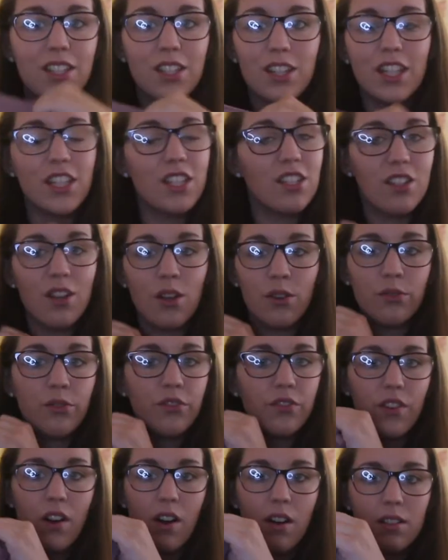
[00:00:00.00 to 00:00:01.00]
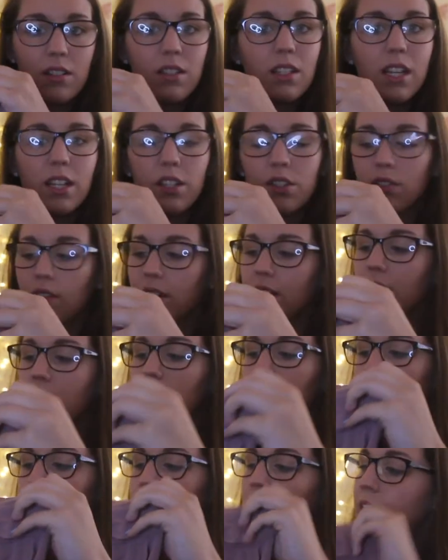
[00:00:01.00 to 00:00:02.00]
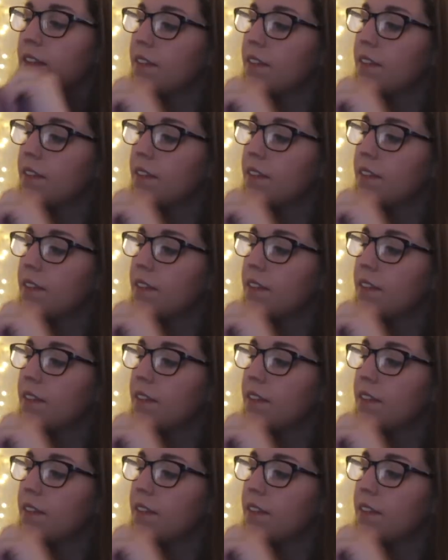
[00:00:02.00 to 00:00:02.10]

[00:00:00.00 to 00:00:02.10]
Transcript: so there's no fastenings or anything,